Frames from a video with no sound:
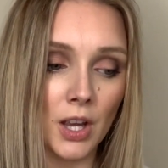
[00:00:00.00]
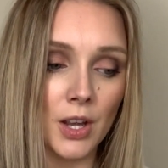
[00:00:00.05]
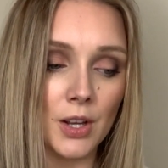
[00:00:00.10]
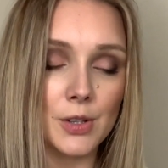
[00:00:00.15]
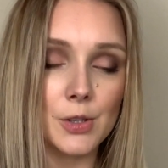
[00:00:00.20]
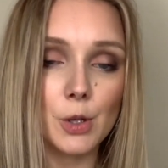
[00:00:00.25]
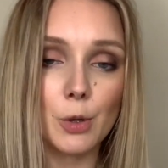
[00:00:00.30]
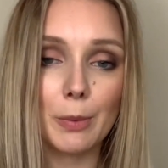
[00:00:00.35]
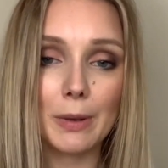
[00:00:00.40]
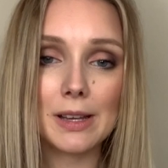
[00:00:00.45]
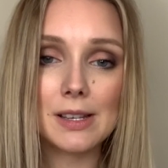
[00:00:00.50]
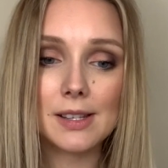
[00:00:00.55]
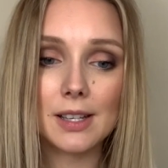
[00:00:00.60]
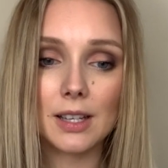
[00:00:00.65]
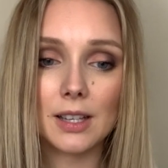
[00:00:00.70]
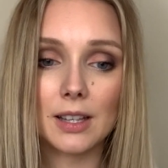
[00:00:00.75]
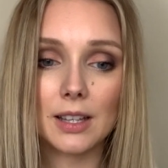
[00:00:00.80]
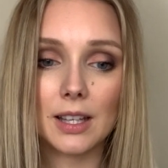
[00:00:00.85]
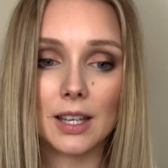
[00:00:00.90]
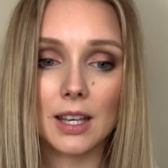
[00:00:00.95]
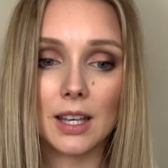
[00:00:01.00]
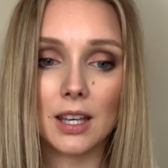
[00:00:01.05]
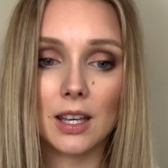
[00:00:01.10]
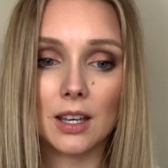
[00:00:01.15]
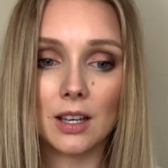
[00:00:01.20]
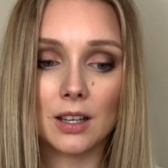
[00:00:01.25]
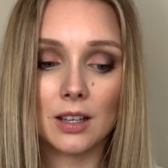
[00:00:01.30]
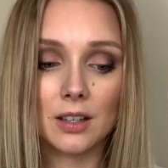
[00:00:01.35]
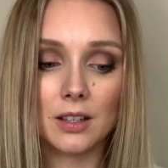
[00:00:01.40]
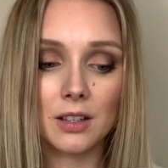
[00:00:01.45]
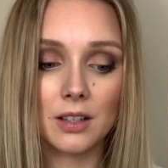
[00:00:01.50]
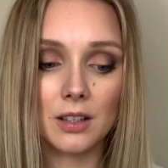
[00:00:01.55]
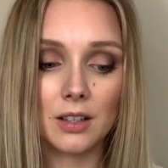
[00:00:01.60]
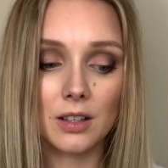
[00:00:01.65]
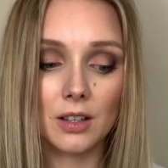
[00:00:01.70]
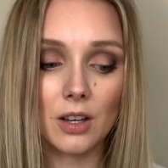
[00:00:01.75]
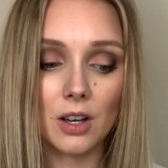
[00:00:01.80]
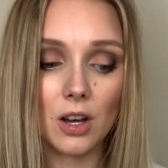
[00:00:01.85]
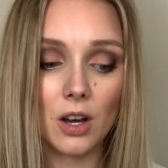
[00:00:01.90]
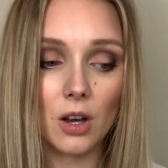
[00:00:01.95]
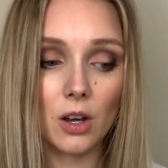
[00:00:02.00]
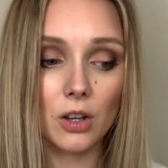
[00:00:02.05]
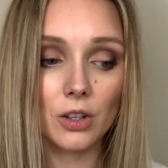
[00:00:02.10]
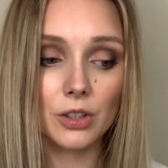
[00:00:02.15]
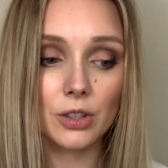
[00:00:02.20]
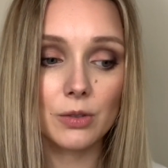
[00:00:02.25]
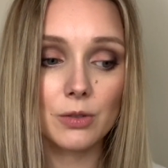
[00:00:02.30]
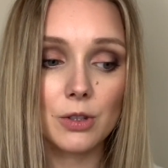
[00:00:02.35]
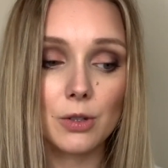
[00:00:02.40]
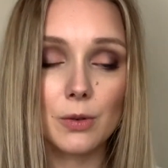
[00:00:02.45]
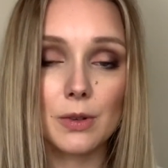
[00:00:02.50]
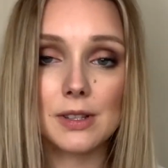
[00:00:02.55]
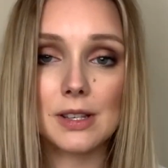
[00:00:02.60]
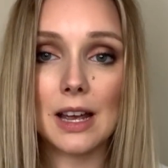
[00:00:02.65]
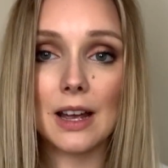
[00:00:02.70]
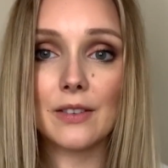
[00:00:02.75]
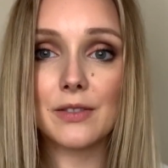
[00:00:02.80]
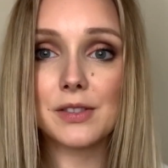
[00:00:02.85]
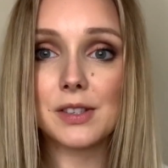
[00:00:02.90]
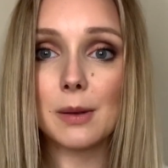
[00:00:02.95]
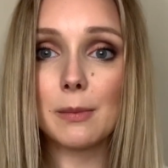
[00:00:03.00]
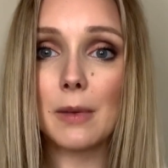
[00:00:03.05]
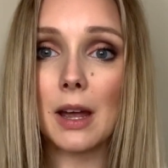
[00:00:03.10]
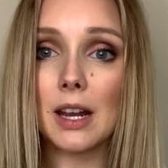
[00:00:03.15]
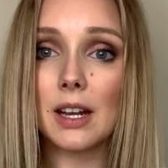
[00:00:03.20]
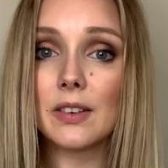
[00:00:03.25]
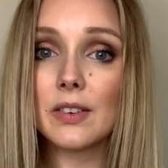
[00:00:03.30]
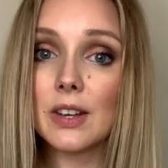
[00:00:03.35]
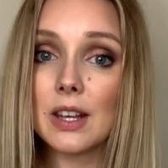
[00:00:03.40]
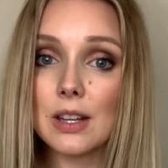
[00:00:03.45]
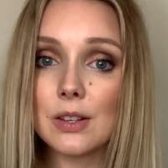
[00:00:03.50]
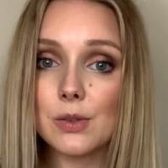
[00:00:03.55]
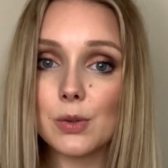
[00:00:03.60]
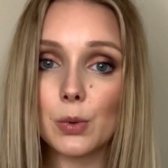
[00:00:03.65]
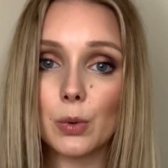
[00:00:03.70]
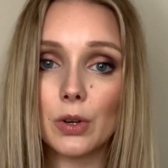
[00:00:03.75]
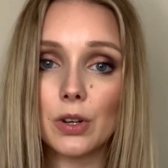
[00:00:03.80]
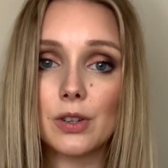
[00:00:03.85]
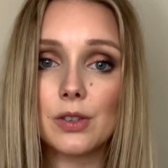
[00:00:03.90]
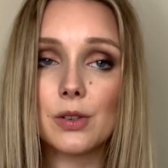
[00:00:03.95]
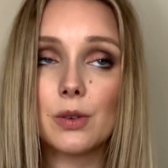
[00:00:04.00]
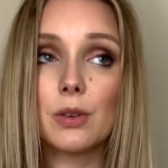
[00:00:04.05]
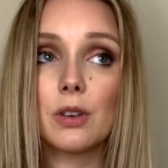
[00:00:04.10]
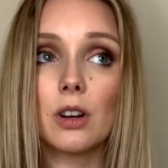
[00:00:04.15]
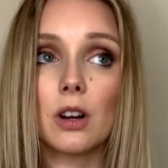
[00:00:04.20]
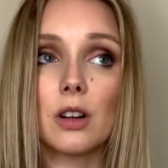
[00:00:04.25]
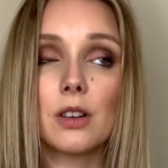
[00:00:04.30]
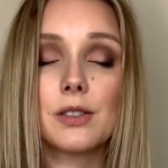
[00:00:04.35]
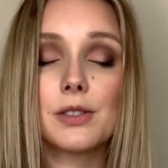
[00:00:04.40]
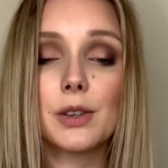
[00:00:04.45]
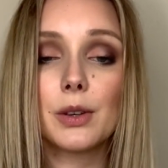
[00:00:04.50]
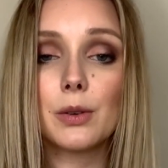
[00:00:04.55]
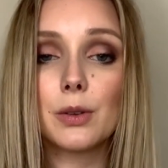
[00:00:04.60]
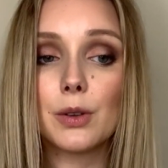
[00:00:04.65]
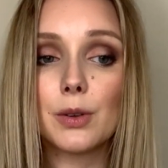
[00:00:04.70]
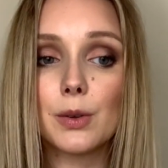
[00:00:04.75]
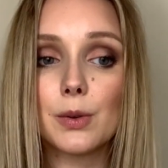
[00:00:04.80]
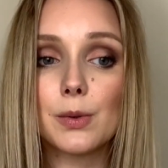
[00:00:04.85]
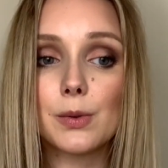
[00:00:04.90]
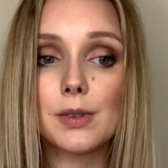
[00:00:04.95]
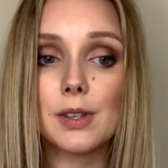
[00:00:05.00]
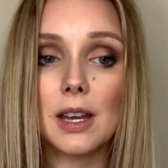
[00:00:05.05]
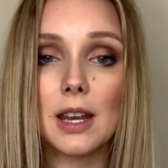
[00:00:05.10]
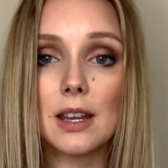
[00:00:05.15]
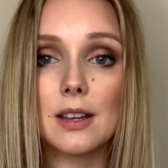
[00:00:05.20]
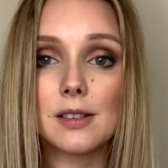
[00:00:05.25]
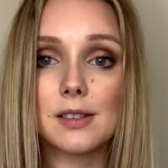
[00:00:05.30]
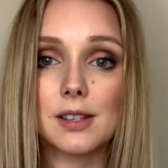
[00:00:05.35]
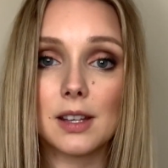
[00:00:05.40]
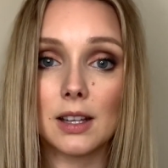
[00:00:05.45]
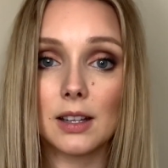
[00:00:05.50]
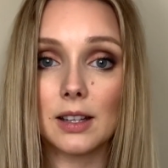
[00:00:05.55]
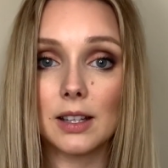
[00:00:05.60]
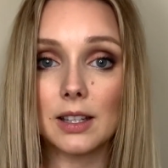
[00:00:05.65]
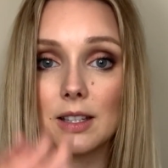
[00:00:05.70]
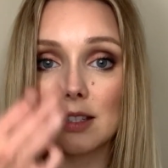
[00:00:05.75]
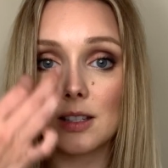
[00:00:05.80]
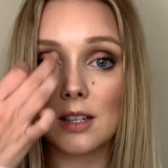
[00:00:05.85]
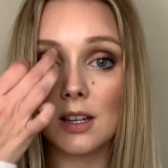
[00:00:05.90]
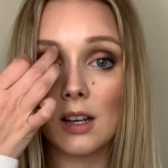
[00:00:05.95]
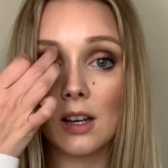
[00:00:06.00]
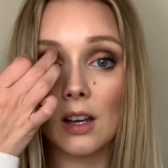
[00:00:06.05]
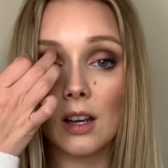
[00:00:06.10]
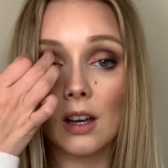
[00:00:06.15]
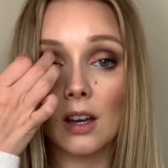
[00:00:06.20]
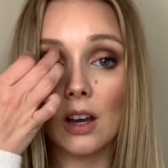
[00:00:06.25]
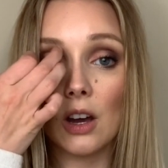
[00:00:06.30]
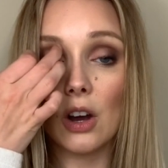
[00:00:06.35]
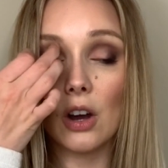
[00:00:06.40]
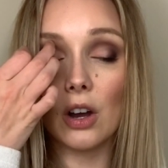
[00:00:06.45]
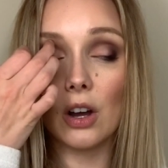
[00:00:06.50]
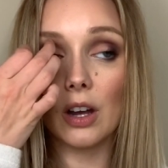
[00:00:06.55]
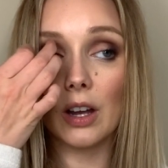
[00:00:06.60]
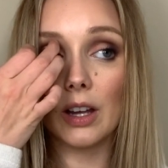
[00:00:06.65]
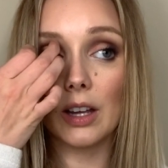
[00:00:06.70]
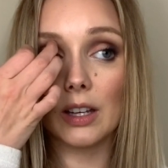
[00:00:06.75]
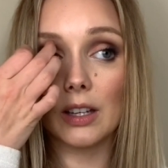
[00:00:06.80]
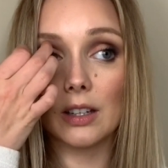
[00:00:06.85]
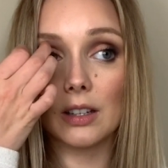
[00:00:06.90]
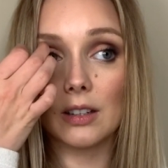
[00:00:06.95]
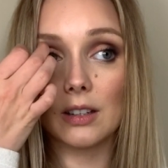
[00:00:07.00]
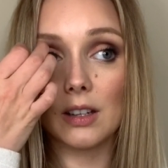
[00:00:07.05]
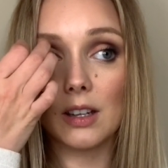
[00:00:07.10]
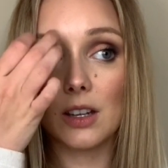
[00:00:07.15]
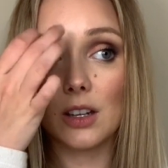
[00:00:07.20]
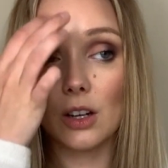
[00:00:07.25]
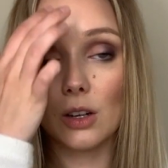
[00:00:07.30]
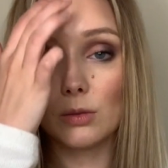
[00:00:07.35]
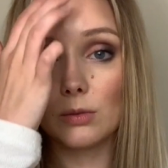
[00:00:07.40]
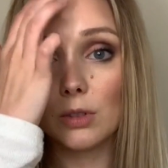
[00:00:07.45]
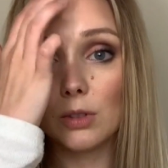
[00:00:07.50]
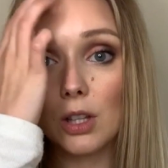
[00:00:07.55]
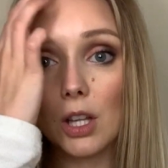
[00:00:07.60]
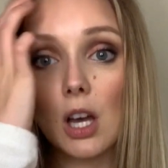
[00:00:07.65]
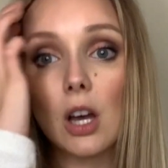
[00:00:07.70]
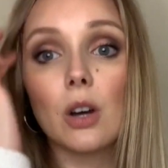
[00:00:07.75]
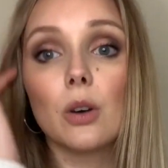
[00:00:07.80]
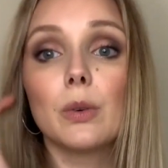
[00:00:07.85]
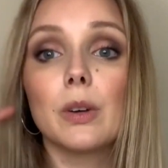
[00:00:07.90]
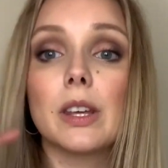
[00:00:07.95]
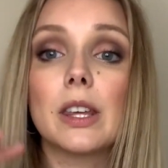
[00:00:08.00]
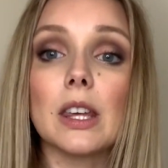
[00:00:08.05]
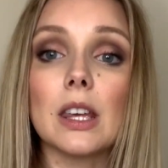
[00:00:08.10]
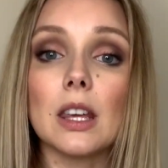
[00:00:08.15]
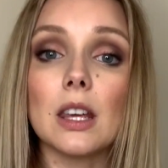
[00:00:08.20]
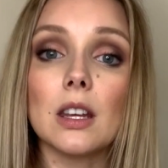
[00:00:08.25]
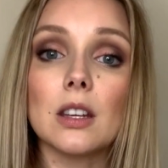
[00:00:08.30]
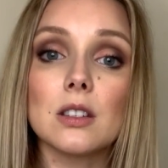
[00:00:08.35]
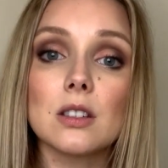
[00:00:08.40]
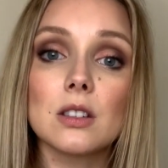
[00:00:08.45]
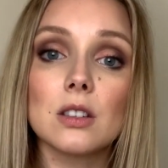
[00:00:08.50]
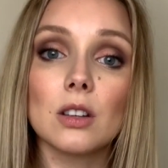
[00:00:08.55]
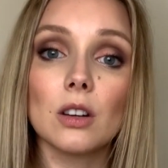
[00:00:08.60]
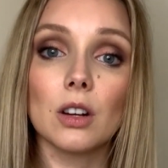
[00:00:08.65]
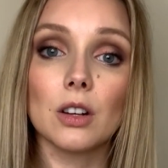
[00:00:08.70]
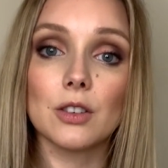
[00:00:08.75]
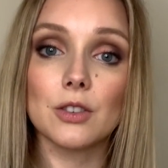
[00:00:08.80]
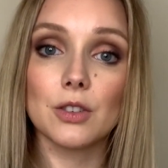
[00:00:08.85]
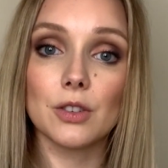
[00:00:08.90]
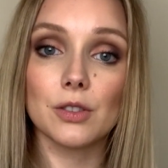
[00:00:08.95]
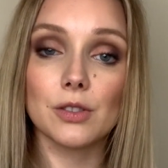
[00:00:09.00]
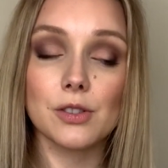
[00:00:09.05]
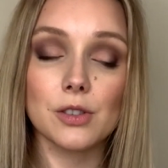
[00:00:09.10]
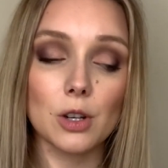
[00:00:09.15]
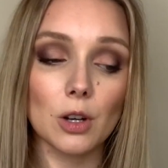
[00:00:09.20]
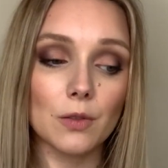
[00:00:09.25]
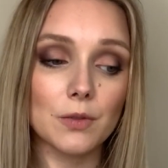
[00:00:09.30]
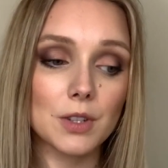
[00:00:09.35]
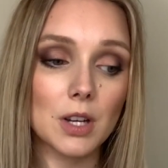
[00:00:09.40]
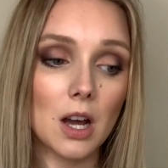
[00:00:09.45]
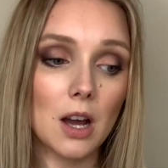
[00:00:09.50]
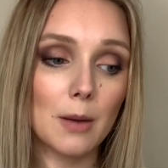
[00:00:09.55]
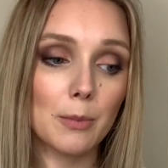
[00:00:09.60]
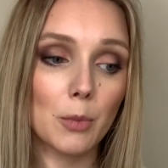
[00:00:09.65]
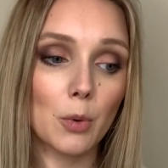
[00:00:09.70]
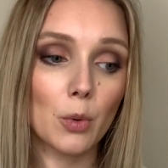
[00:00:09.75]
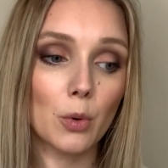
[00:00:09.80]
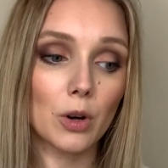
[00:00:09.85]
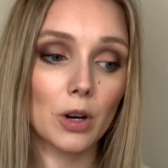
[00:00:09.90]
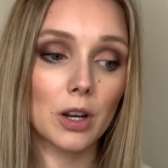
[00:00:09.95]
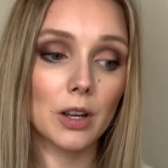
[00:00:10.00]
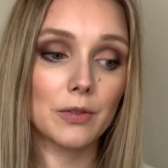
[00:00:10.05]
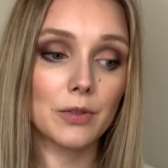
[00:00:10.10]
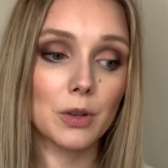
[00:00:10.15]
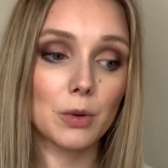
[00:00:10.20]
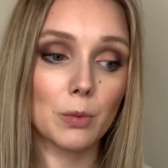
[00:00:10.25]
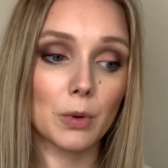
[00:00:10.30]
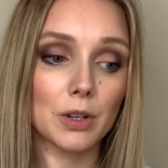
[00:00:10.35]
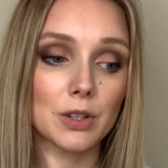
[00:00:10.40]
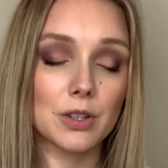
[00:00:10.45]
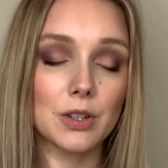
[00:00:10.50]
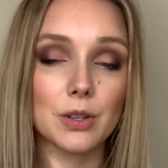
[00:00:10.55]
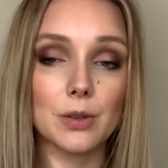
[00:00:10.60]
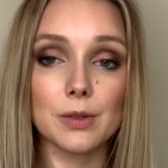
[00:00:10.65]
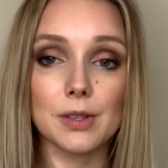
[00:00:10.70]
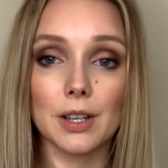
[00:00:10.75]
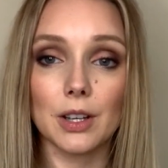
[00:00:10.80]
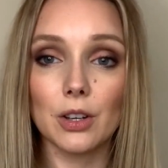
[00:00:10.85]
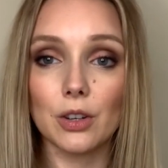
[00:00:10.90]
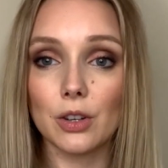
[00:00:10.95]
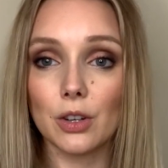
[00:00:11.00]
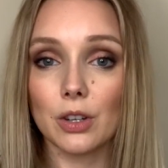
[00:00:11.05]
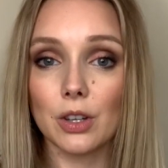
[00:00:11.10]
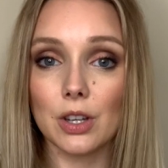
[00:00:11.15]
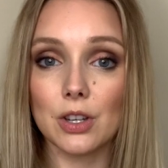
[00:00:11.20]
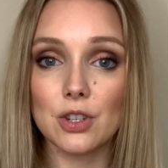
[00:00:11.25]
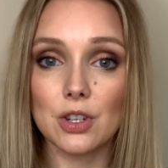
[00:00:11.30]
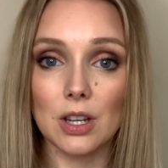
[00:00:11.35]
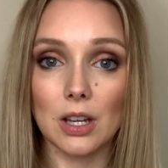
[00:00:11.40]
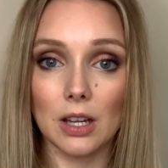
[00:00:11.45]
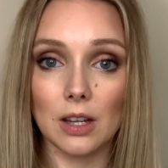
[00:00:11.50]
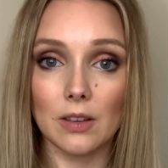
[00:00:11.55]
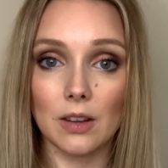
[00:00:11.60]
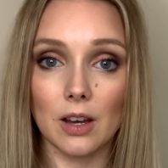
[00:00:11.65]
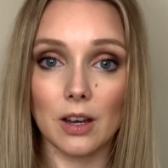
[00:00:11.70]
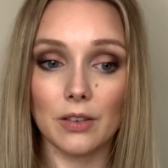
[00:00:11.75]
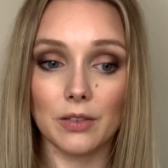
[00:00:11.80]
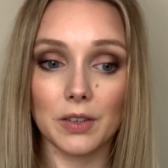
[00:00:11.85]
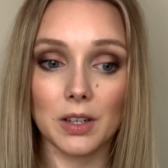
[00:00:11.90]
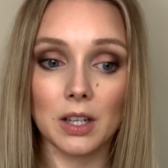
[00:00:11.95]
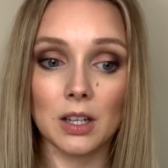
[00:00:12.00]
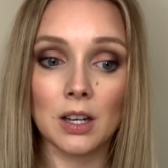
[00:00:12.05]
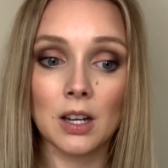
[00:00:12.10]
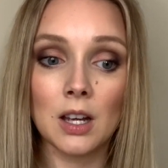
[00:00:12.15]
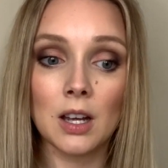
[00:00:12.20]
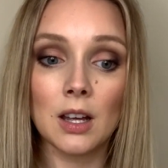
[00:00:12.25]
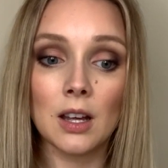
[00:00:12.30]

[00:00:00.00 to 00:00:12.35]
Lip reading: So basically all you do is have some kind of heat source. You can also use a skillet on, low heat on your stovetop, or if you want to use like a cookie sheet in the oven.